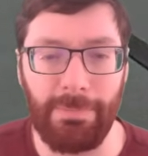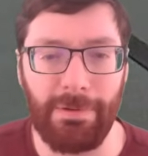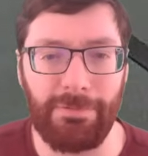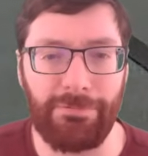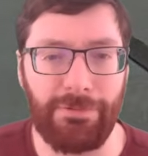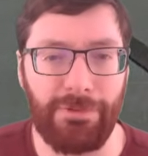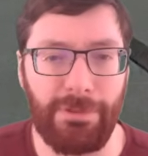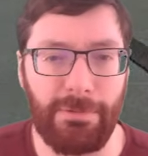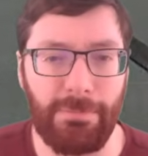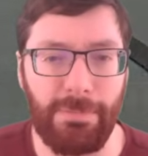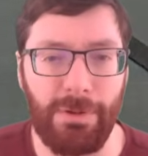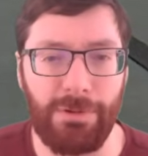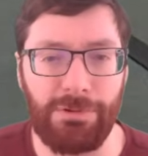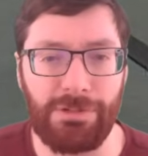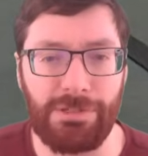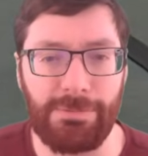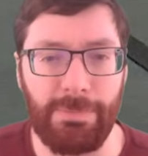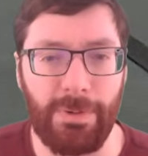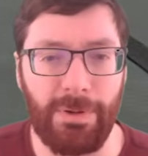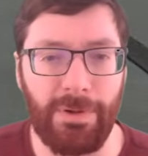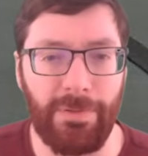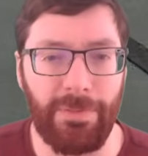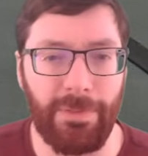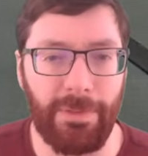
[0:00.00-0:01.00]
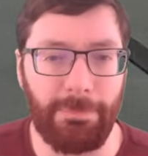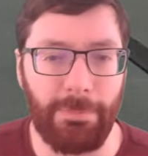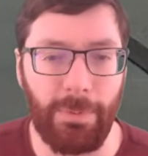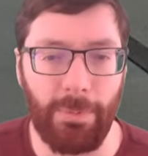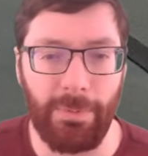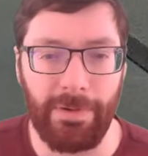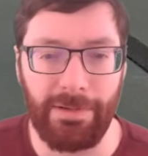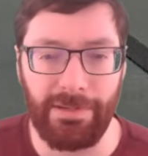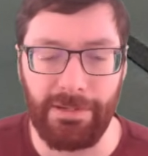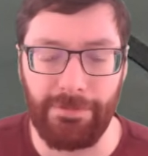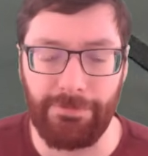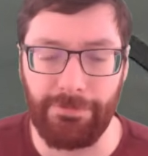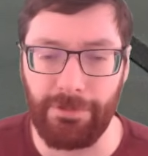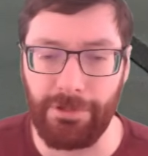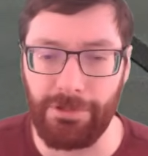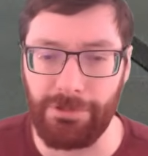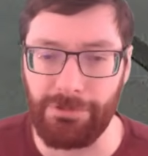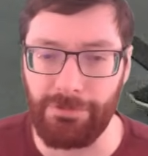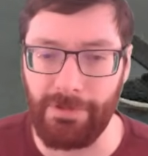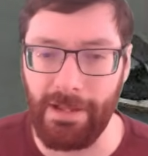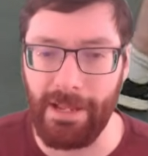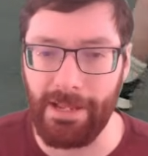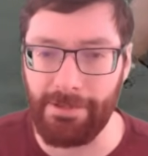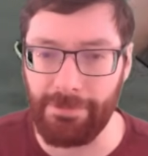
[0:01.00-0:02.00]
but for the most part, the point
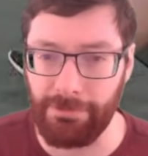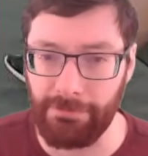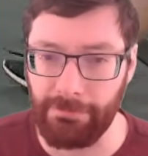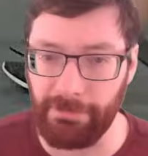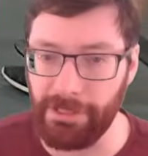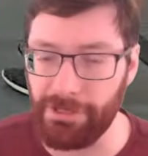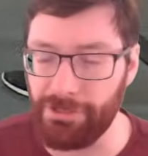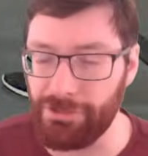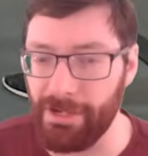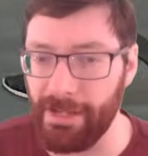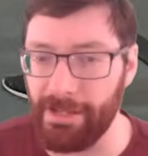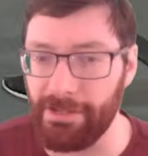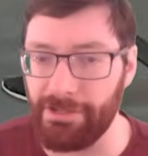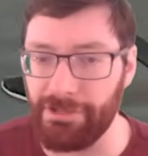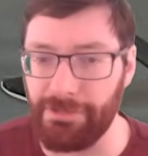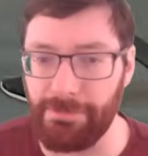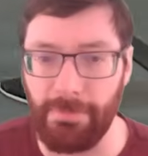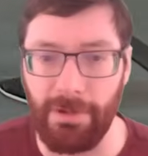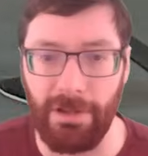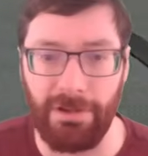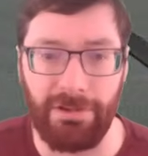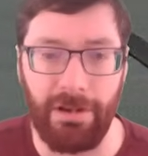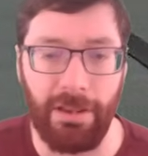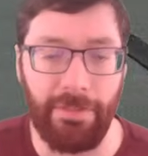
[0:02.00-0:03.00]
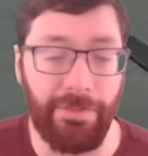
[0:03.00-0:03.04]
differential hasn't really changed much.